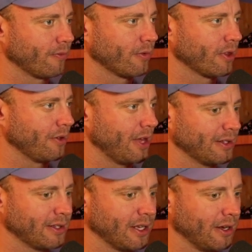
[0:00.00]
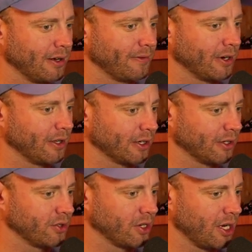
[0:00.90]
So that's done a fairly
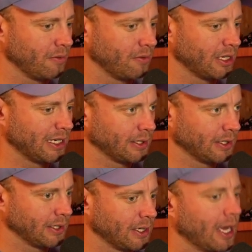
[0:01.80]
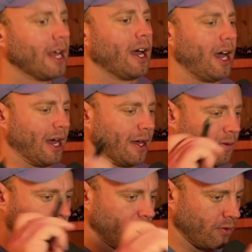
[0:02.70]
good job. I
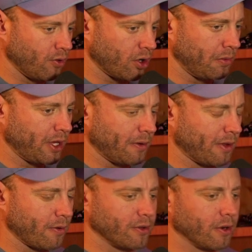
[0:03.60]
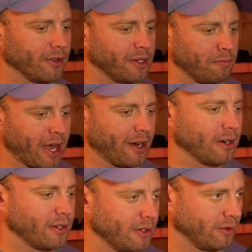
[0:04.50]
normally would switch it over to better
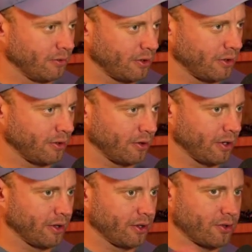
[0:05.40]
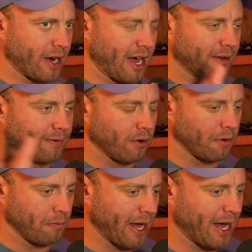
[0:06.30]
to do the track
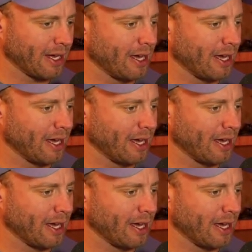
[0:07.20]
forward and back.